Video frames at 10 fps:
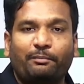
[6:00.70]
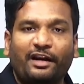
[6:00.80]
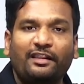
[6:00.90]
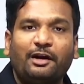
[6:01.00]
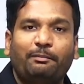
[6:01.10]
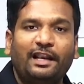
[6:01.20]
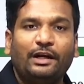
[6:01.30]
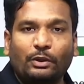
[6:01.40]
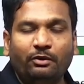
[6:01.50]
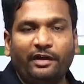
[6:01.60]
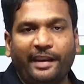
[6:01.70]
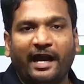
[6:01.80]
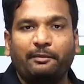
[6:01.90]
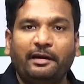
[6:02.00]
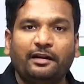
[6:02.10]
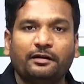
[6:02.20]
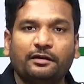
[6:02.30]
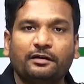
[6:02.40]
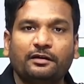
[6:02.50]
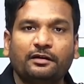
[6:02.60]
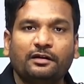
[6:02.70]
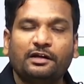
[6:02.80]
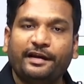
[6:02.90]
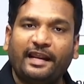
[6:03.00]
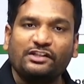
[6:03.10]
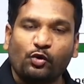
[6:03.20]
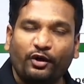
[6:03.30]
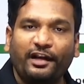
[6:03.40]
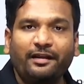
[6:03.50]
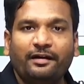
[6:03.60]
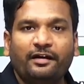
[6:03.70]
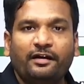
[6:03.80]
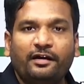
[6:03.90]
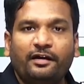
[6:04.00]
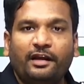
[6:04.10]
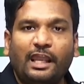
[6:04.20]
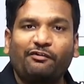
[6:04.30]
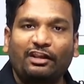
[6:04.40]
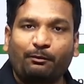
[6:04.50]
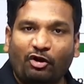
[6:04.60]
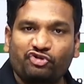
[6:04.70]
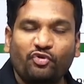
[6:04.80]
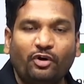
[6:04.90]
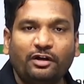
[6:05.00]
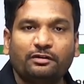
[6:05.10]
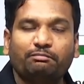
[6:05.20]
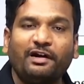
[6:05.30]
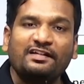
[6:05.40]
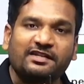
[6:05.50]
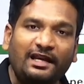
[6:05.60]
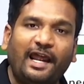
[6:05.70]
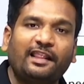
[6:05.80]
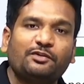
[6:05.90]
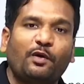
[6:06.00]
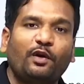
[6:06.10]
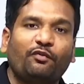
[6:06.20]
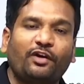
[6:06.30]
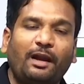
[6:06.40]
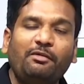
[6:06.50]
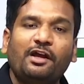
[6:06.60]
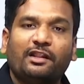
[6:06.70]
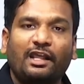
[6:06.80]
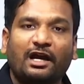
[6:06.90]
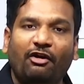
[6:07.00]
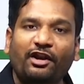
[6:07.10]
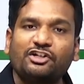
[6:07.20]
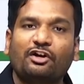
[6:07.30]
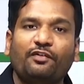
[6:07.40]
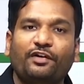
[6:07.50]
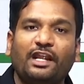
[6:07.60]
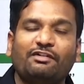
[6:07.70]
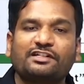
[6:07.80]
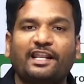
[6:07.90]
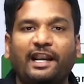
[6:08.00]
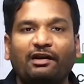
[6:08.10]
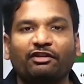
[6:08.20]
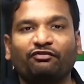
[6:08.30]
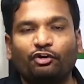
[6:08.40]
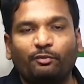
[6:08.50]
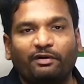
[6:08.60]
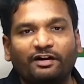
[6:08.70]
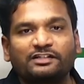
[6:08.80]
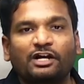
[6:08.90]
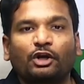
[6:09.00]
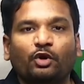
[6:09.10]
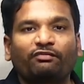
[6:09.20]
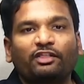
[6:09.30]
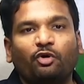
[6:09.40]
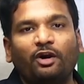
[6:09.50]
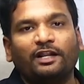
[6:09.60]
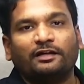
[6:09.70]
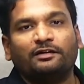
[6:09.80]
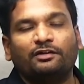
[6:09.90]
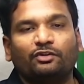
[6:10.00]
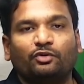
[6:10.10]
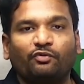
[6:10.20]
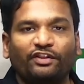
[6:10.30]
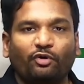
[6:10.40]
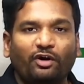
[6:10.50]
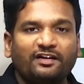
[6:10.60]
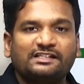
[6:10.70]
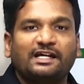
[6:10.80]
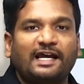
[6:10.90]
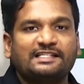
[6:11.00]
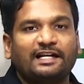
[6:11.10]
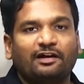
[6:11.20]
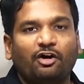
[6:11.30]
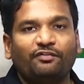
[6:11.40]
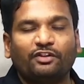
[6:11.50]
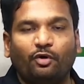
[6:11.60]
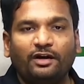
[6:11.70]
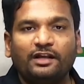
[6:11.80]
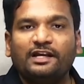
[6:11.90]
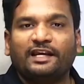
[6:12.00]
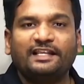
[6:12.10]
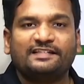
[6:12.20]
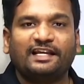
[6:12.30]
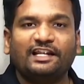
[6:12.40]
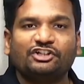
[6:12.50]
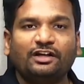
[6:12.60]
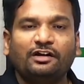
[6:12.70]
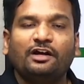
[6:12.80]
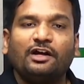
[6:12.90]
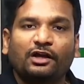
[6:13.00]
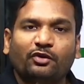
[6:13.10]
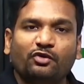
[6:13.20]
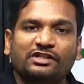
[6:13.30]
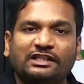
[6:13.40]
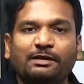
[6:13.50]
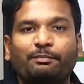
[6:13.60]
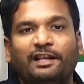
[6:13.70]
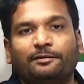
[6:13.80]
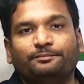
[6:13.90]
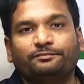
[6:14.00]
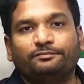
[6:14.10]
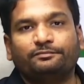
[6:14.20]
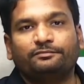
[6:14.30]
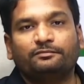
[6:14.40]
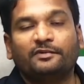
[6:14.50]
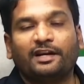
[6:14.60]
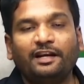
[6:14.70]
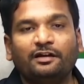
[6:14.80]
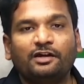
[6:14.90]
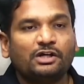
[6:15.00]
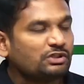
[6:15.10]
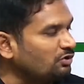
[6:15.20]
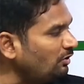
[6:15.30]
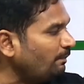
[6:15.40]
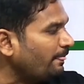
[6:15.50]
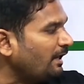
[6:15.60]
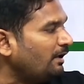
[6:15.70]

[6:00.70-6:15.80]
bring that bill into enactment. It has voted with a positive vote, but still at this point of time, the Governor General of India was granted with veto powers to withhold assent or withhold his signature to such a bill, right? So